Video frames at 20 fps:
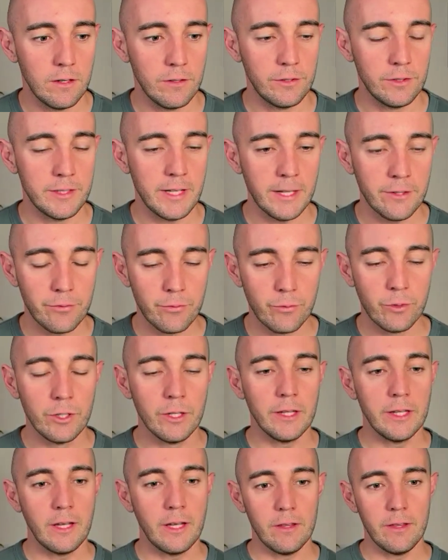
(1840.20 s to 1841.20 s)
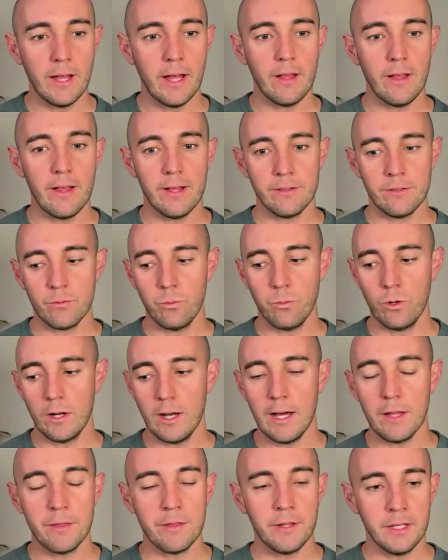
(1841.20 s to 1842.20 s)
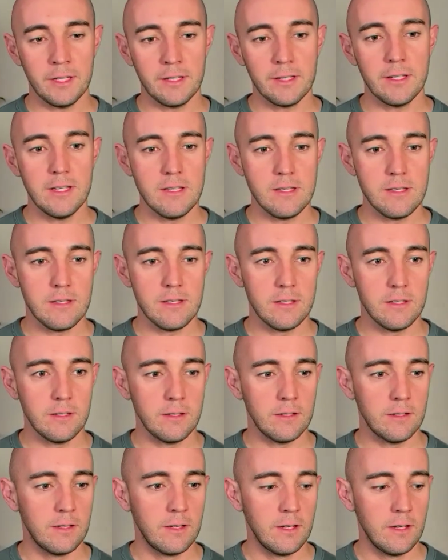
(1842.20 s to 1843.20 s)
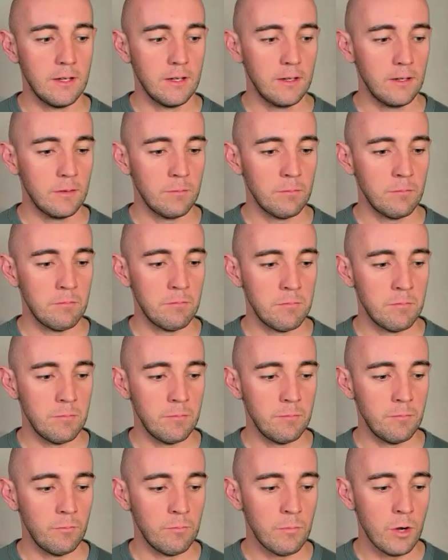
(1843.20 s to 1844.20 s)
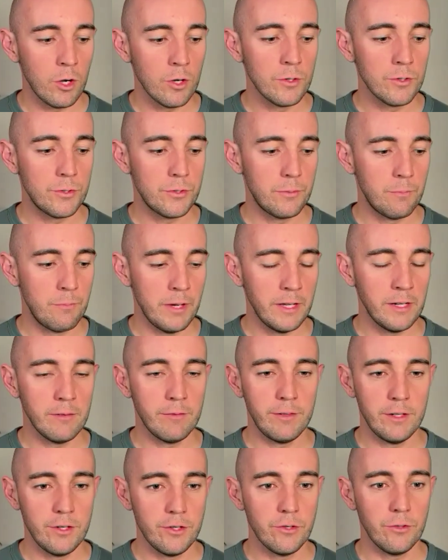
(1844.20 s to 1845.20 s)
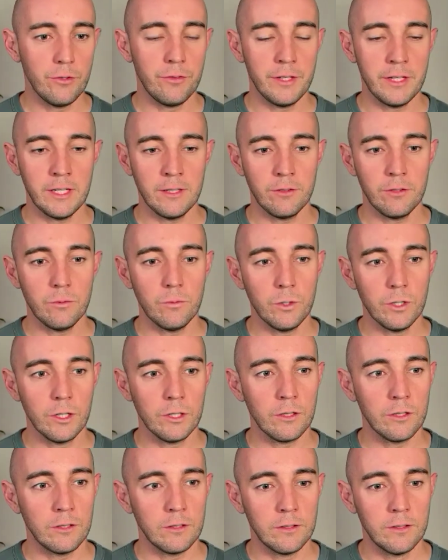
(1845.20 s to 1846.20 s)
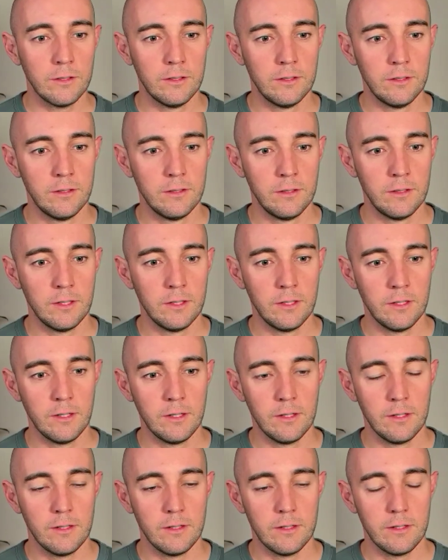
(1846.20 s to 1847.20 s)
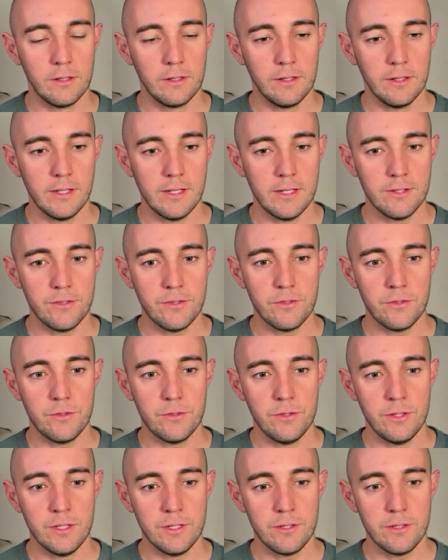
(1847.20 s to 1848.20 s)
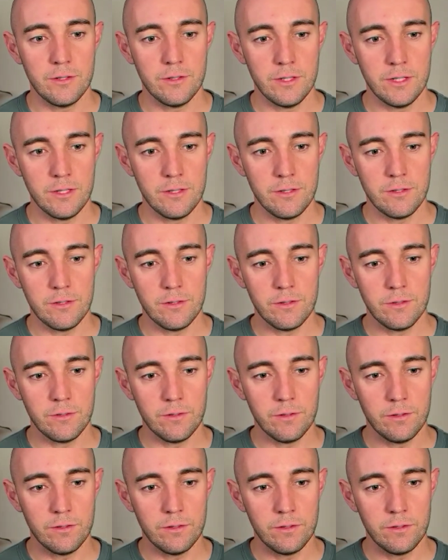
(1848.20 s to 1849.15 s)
So that's really, that's what I think is the most beneficial thing to work on, is this